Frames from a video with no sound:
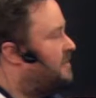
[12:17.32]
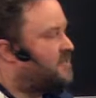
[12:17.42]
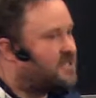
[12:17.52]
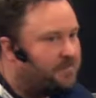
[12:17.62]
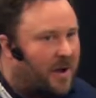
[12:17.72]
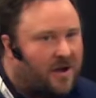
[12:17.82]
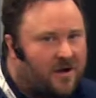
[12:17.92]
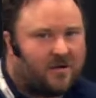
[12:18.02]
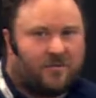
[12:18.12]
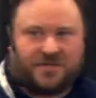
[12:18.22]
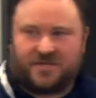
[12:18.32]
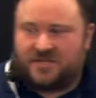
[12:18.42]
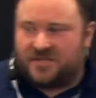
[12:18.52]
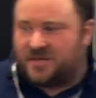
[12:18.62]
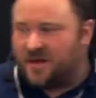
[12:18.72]
Spark, which is
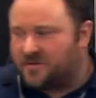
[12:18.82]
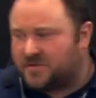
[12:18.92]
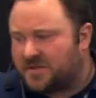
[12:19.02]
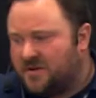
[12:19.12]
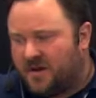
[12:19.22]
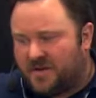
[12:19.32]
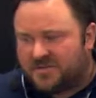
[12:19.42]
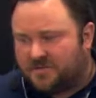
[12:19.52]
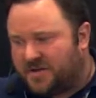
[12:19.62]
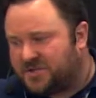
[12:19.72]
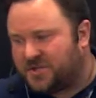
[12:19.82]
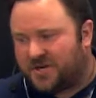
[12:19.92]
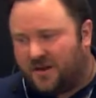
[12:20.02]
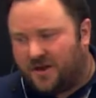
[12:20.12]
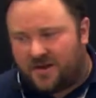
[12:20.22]
Cisco's instant
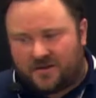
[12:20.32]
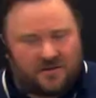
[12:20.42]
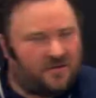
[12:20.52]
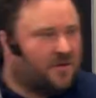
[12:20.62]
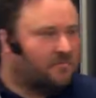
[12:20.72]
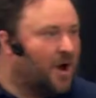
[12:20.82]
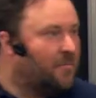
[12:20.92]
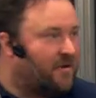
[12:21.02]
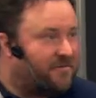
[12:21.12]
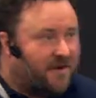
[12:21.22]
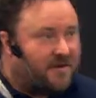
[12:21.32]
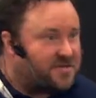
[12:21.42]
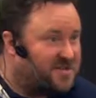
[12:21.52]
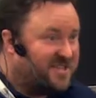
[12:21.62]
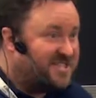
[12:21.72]
messaging client, mobile
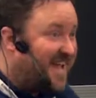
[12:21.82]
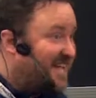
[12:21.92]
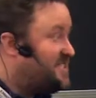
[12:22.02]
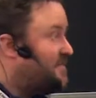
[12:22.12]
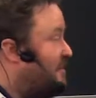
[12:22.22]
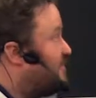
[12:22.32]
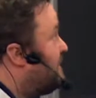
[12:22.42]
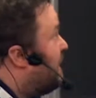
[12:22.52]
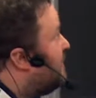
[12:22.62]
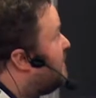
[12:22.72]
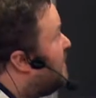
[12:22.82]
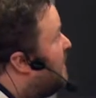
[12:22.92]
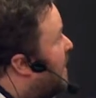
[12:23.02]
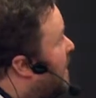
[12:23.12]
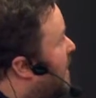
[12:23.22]
phone, so you can text to vote in,
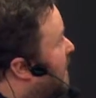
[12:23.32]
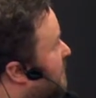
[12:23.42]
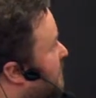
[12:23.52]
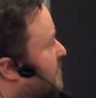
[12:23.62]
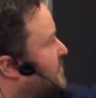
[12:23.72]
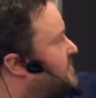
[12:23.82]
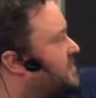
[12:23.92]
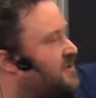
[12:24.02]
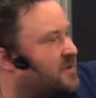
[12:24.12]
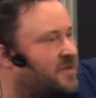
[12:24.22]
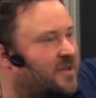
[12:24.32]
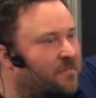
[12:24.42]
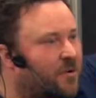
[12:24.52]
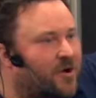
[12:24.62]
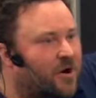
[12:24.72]
and of course,
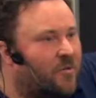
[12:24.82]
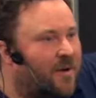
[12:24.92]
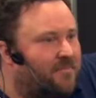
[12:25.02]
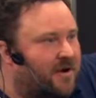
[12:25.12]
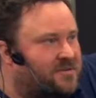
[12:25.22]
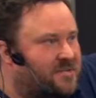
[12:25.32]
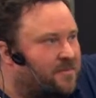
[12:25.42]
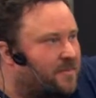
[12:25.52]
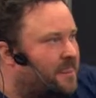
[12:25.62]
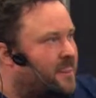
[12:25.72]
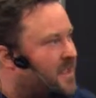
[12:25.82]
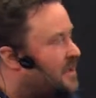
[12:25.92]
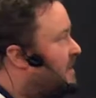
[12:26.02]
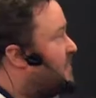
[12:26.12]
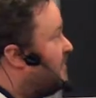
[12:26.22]
your boring old web browser.
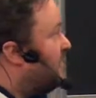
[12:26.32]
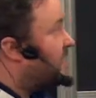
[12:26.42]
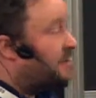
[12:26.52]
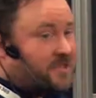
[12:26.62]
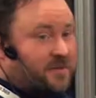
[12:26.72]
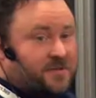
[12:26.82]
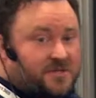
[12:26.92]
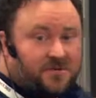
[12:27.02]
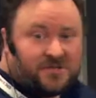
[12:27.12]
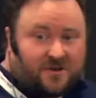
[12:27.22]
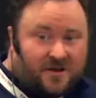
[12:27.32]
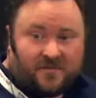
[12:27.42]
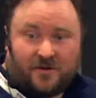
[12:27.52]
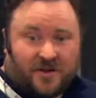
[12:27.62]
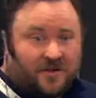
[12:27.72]
And all of this code's open source, so go and
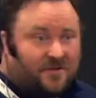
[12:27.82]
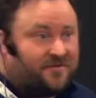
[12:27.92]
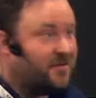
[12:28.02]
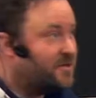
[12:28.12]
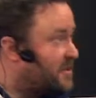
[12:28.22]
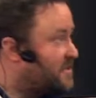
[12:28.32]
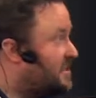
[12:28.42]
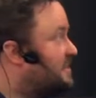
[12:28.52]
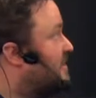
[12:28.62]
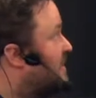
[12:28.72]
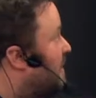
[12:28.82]
have a look at it if you're interested.